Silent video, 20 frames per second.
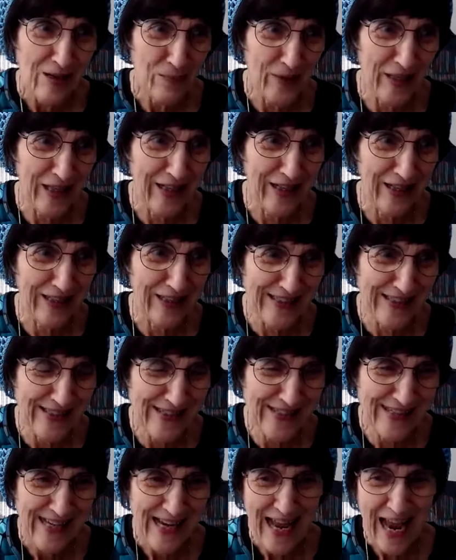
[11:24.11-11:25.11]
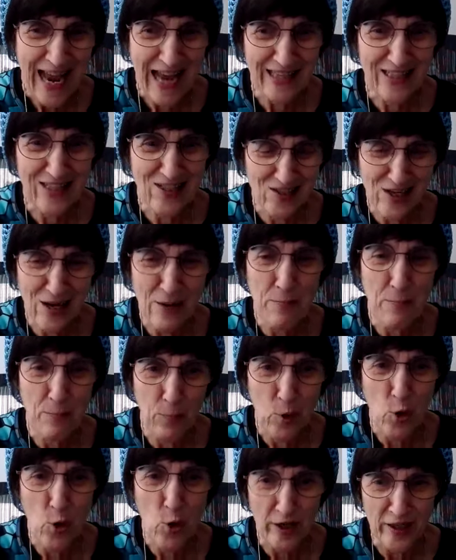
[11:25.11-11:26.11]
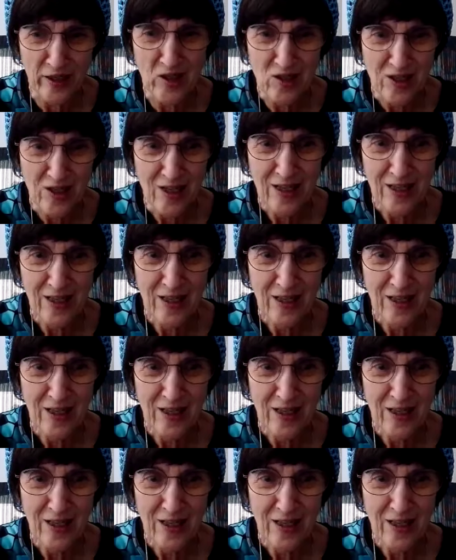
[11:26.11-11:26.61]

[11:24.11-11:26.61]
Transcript: because at some point